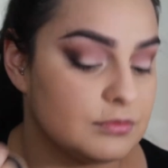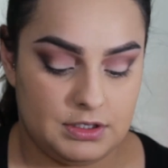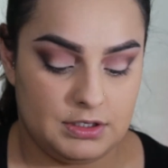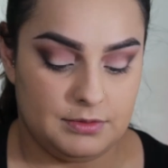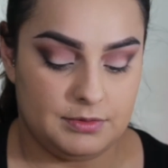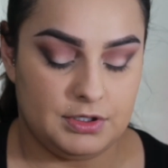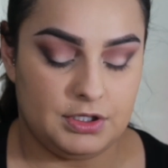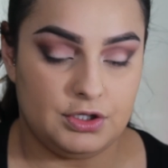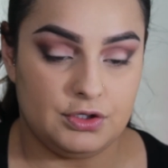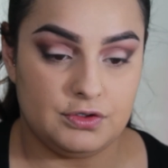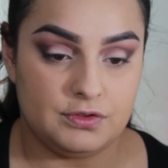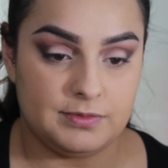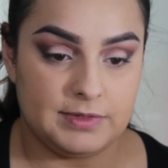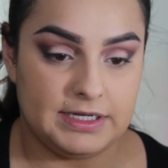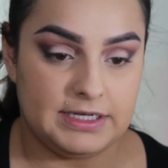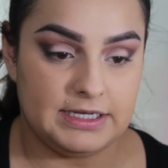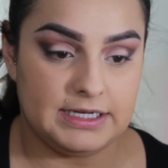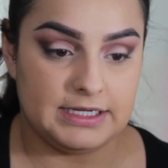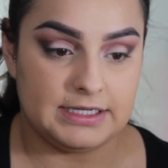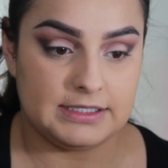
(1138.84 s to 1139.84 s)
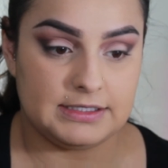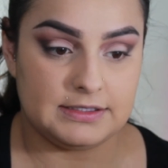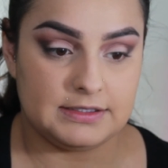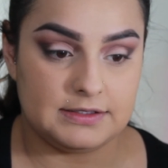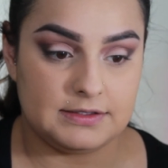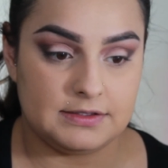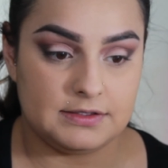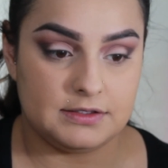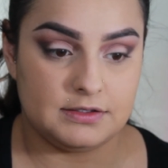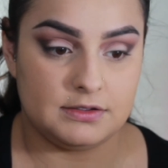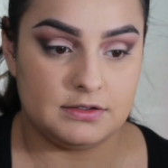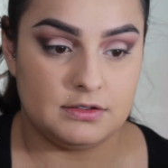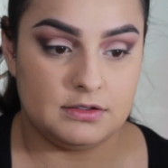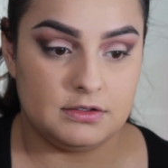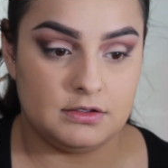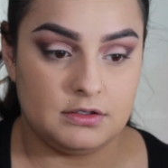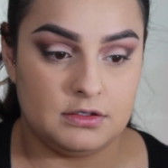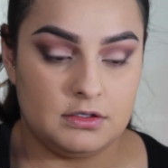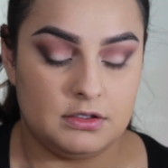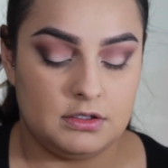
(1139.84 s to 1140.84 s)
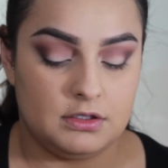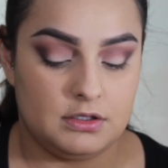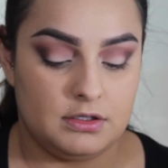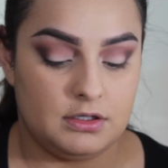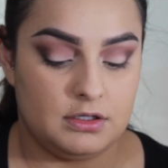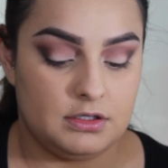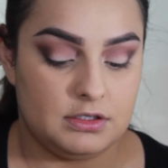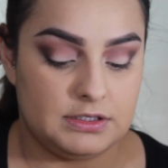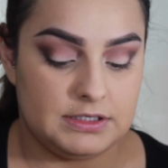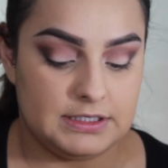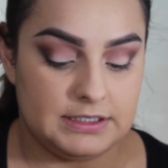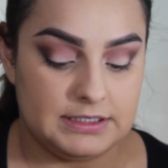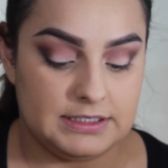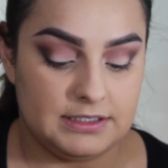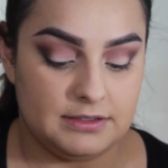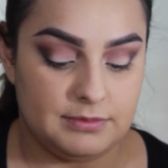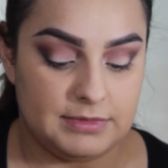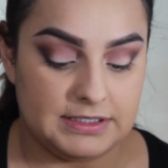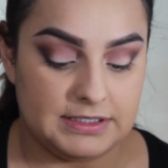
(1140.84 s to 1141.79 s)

I'm going to use my NYX Tinted